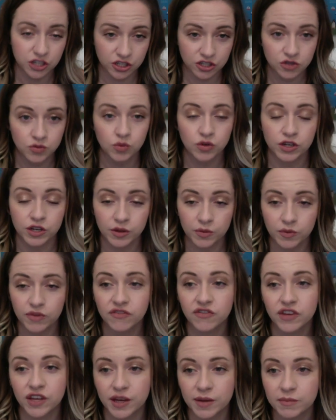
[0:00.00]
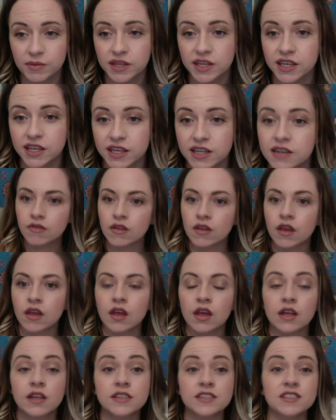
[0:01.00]
working with VIPKid.
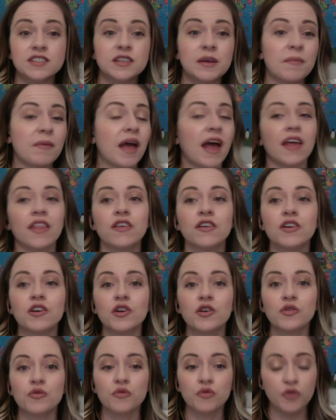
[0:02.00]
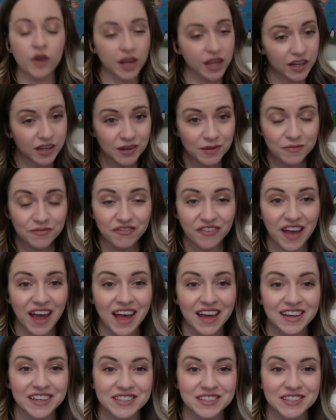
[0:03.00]
Some other random facts